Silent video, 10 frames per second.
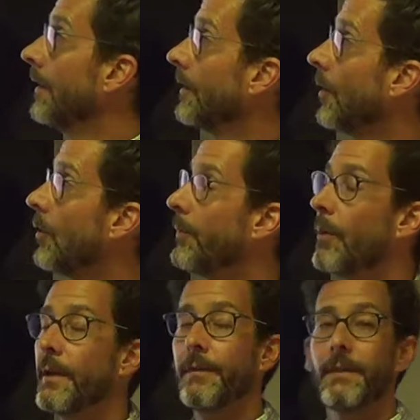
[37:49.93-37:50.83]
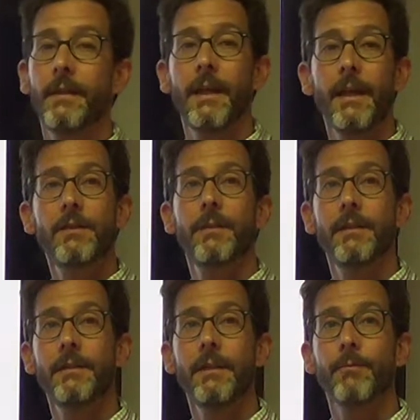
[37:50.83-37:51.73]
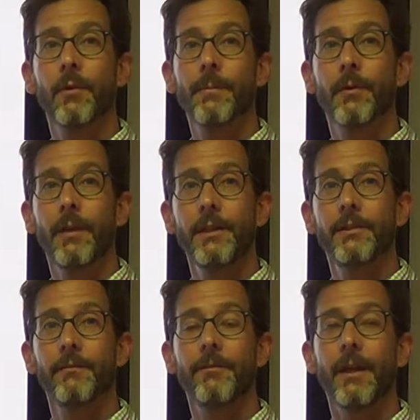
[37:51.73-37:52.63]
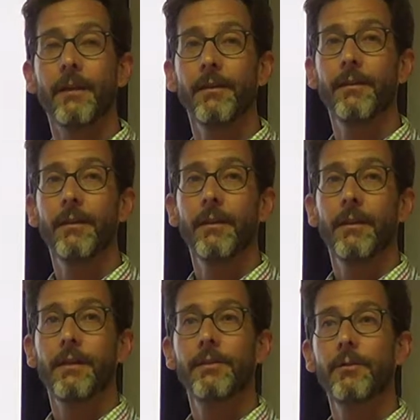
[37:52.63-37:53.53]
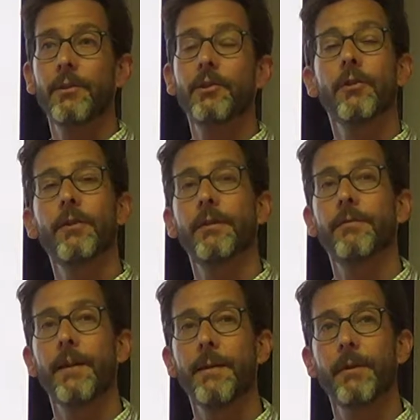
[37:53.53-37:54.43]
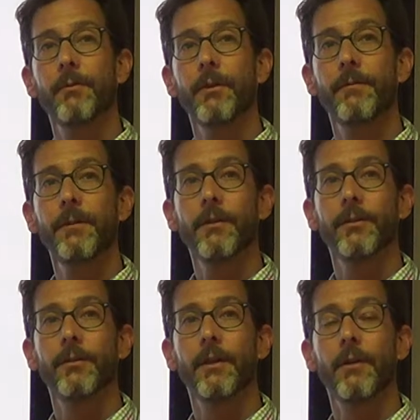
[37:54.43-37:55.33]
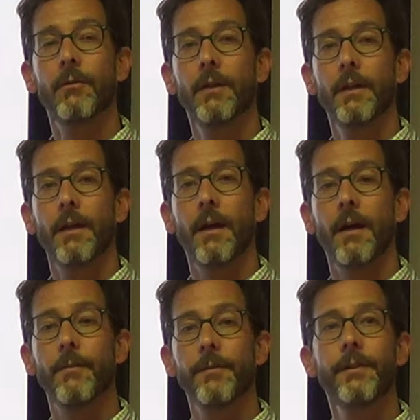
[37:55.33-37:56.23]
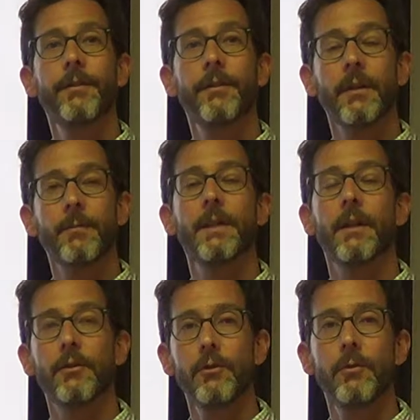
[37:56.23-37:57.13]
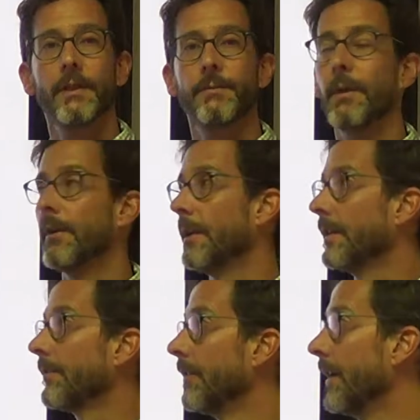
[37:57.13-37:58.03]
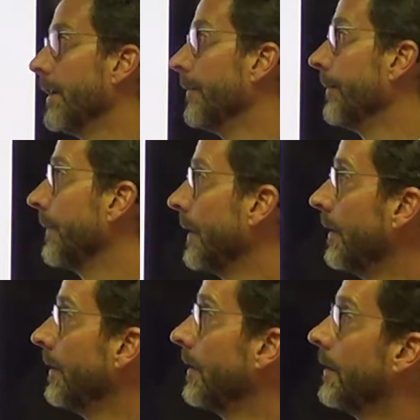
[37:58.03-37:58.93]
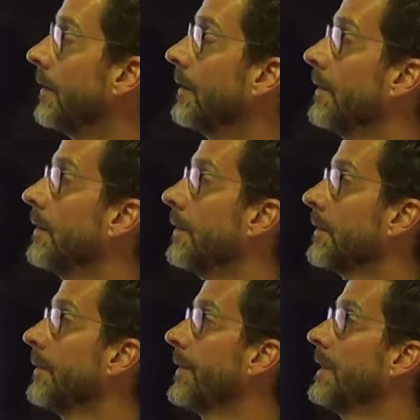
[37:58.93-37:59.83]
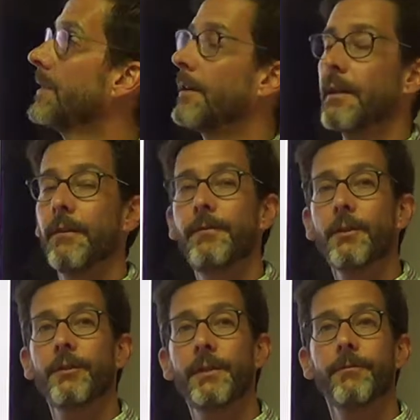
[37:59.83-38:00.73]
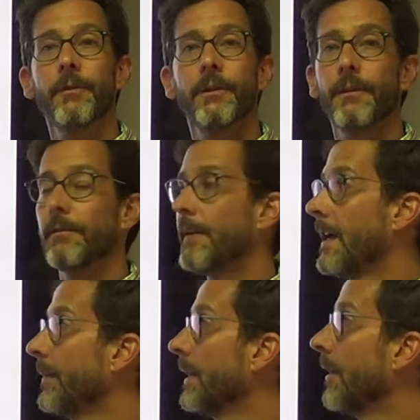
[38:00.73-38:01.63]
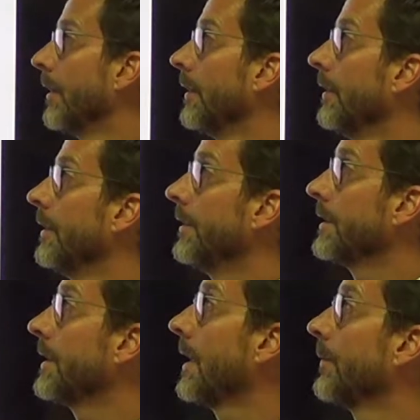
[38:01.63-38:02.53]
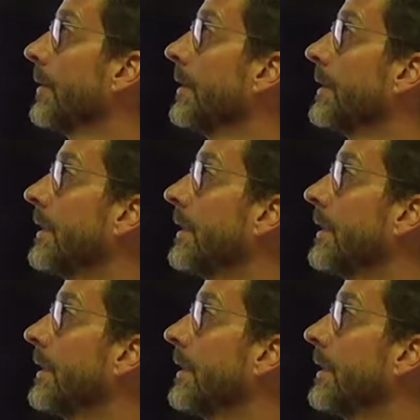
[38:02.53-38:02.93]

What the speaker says: The whole point of the engagement and team preparation phase is to ensure that the family really feels as though this is going to be a new experience for them. Some things that are going to feel different to the family are, this helper is